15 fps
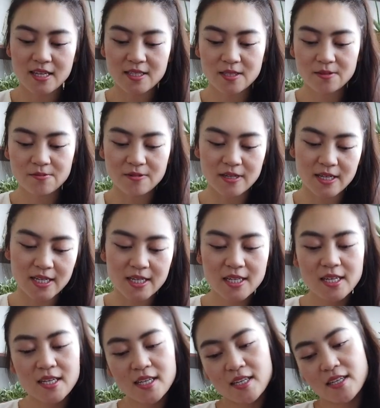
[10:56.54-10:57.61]
This
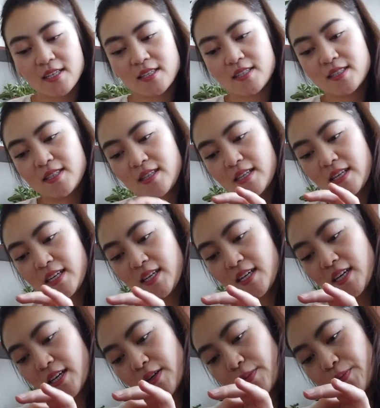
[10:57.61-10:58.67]
one is
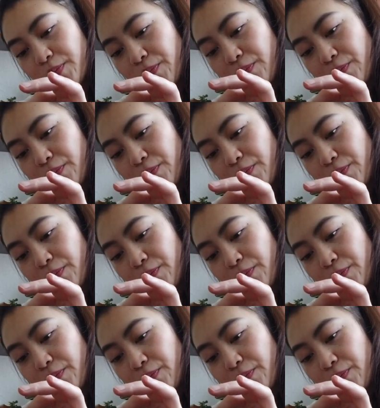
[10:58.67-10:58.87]
the